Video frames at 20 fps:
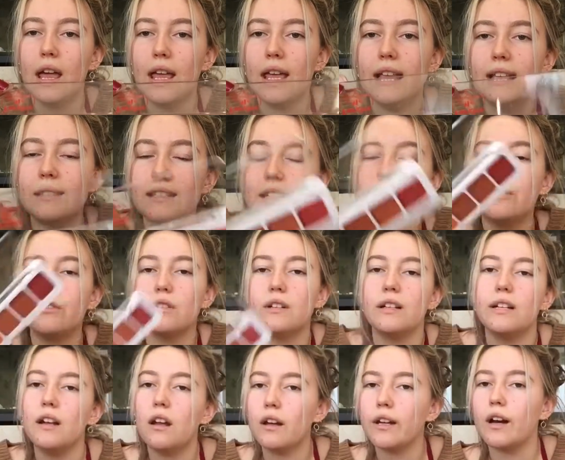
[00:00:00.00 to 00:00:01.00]
It's
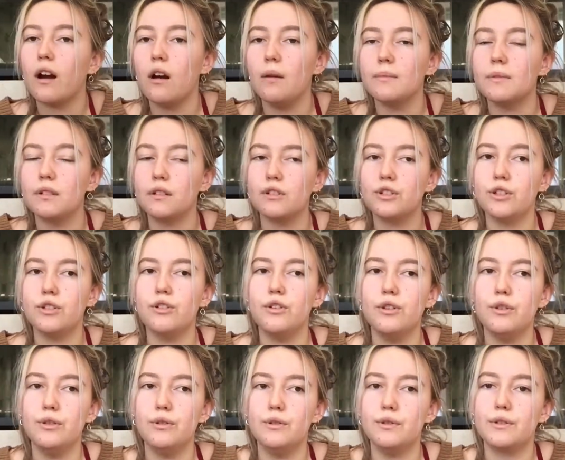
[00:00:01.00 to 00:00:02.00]
literally like, I'm such a
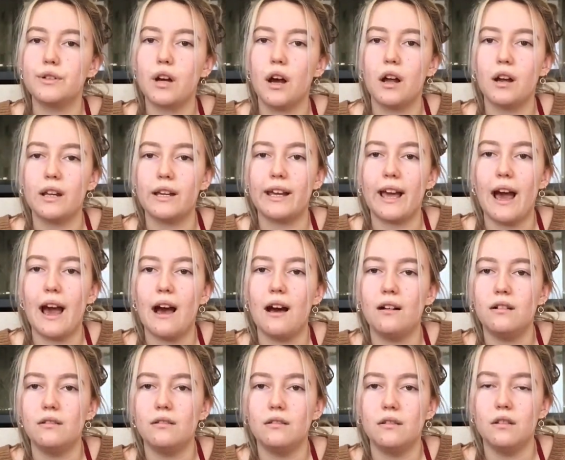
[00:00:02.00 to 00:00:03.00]
nude colour
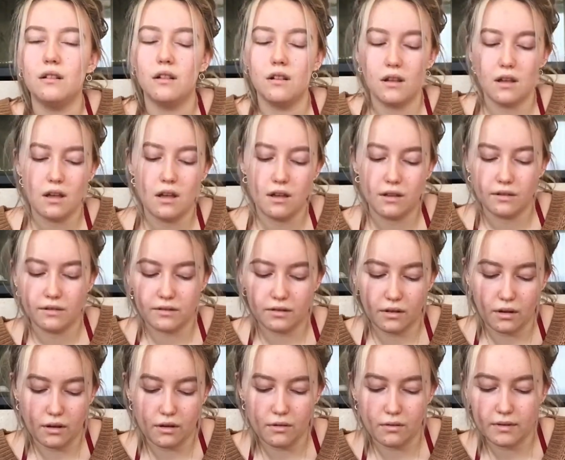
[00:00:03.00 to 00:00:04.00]
gal
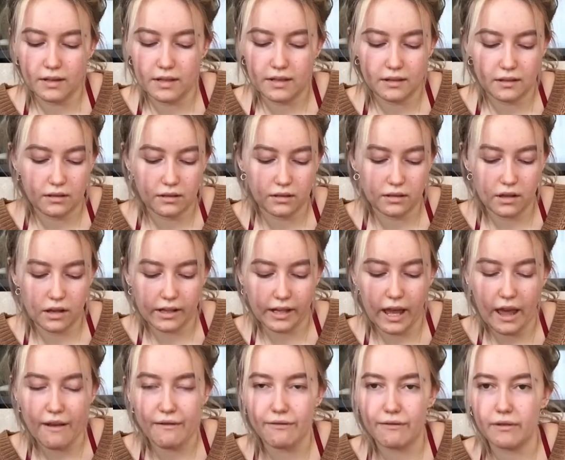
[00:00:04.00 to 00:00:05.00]
so this is just like
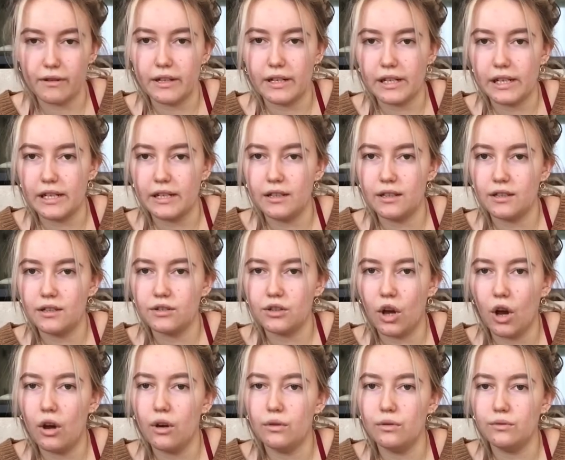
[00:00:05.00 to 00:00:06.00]
every
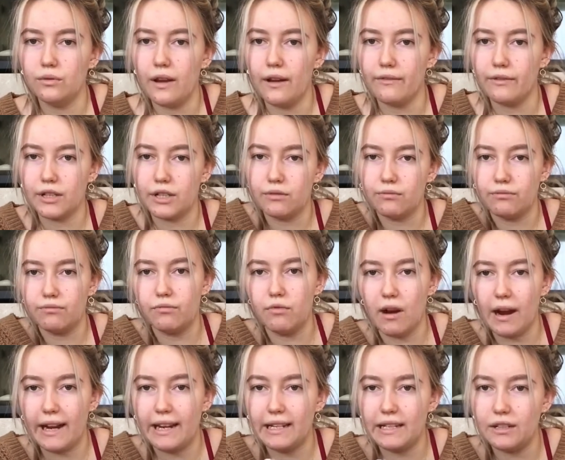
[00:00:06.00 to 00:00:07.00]
tone, every
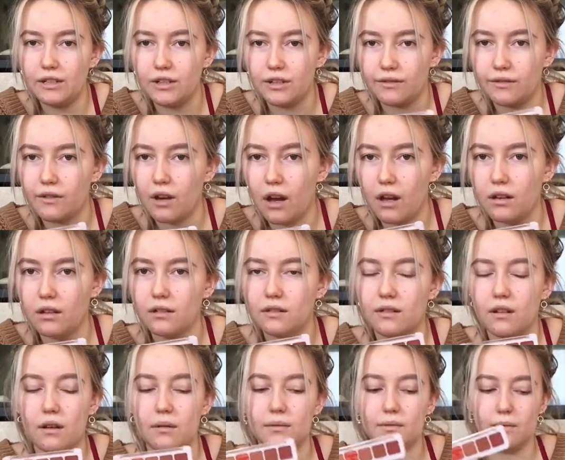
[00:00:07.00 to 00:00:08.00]
range of colours
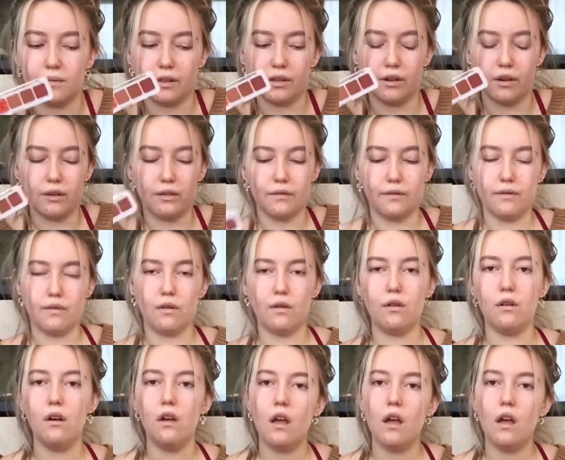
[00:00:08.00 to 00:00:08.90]
I would want to go for.